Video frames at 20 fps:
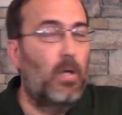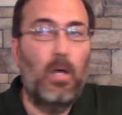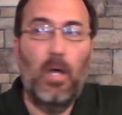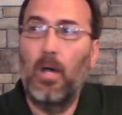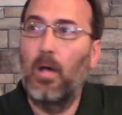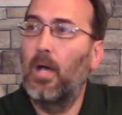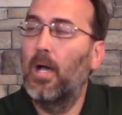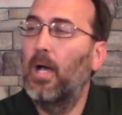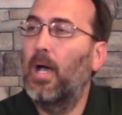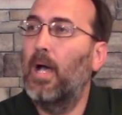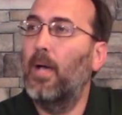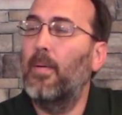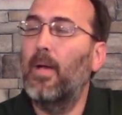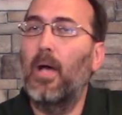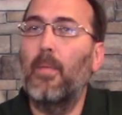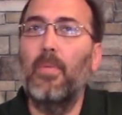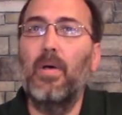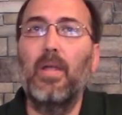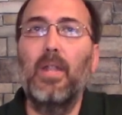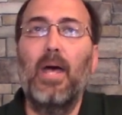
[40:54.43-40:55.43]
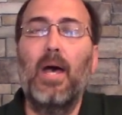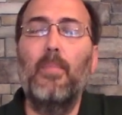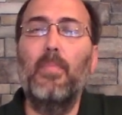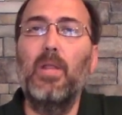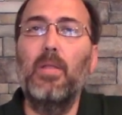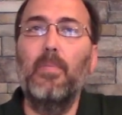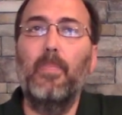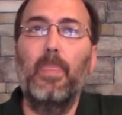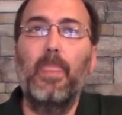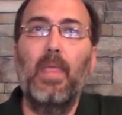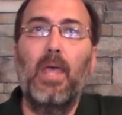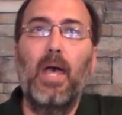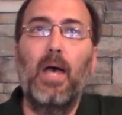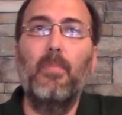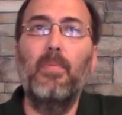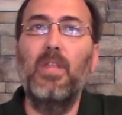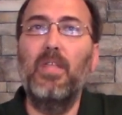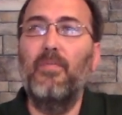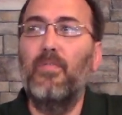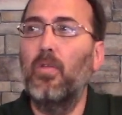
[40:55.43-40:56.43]
How
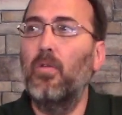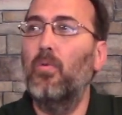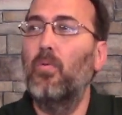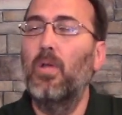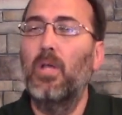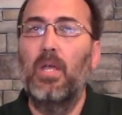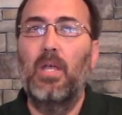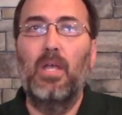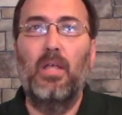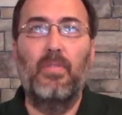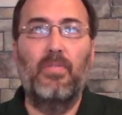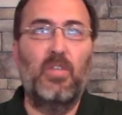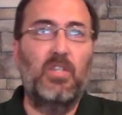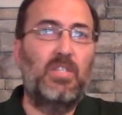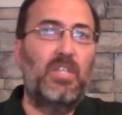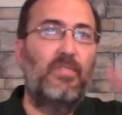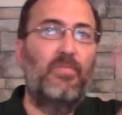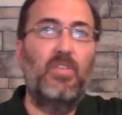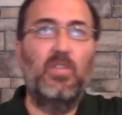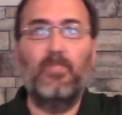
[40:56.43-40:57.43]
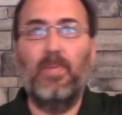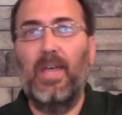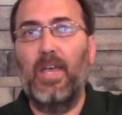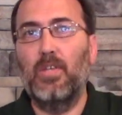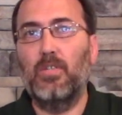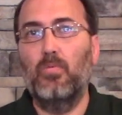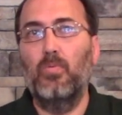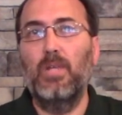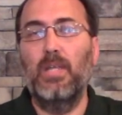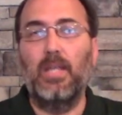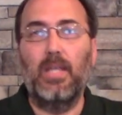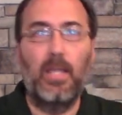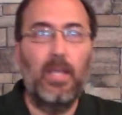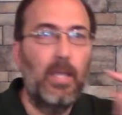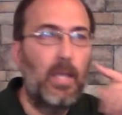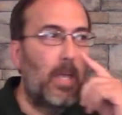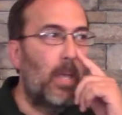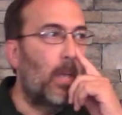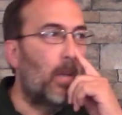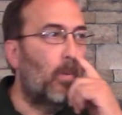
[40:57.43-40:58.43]
many of you just in this past week
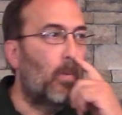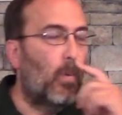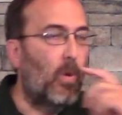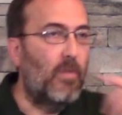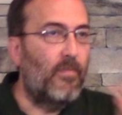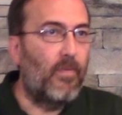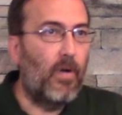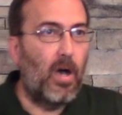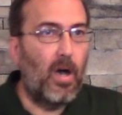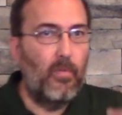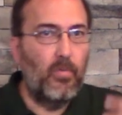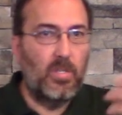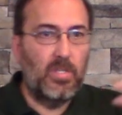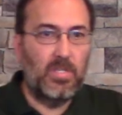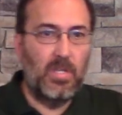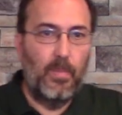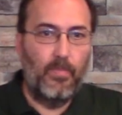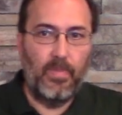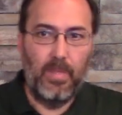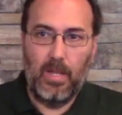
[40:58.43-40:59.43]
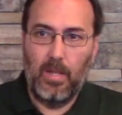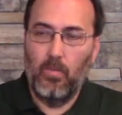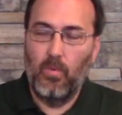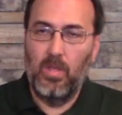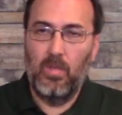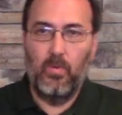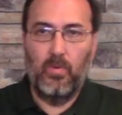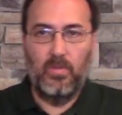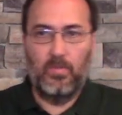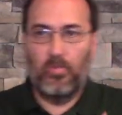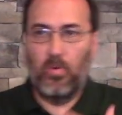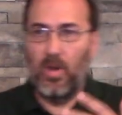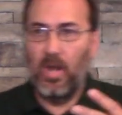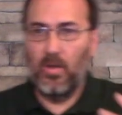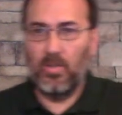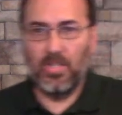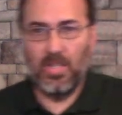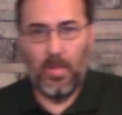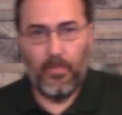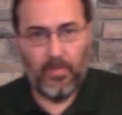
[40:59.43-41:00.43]
were involved with something, whether it was
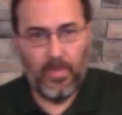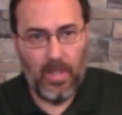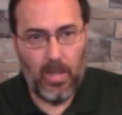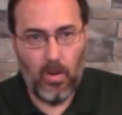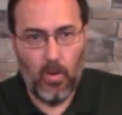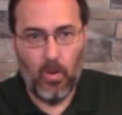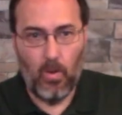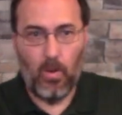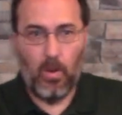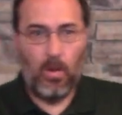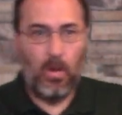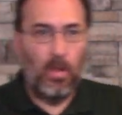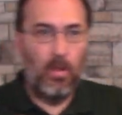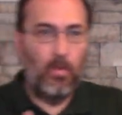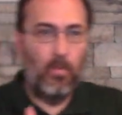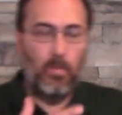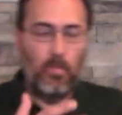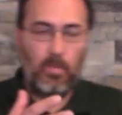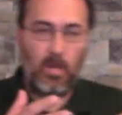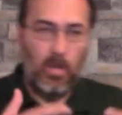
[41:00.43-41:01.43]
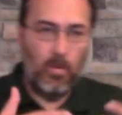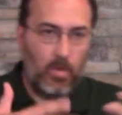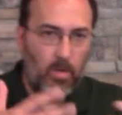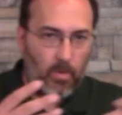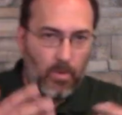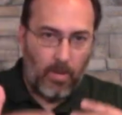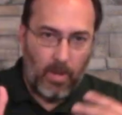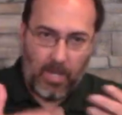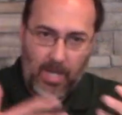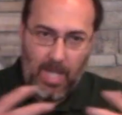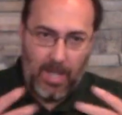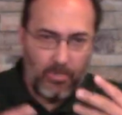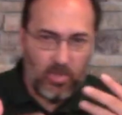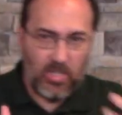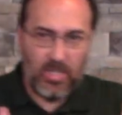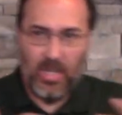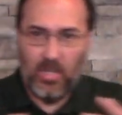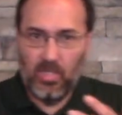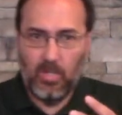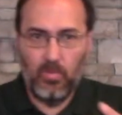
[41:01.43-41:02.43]
prayer something or a
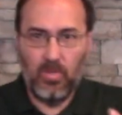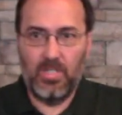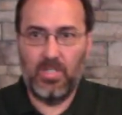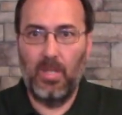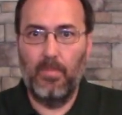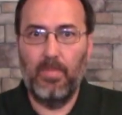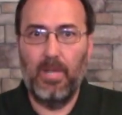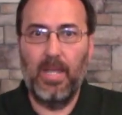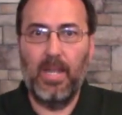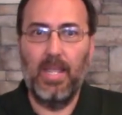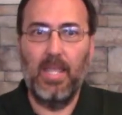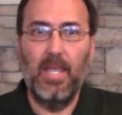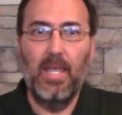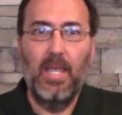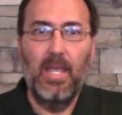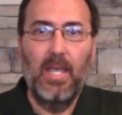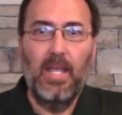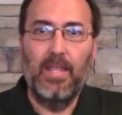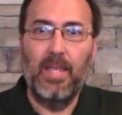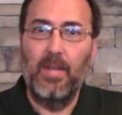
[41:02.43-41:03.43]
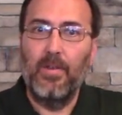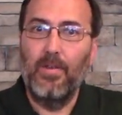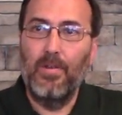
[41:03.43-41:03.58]
conversation with somebody that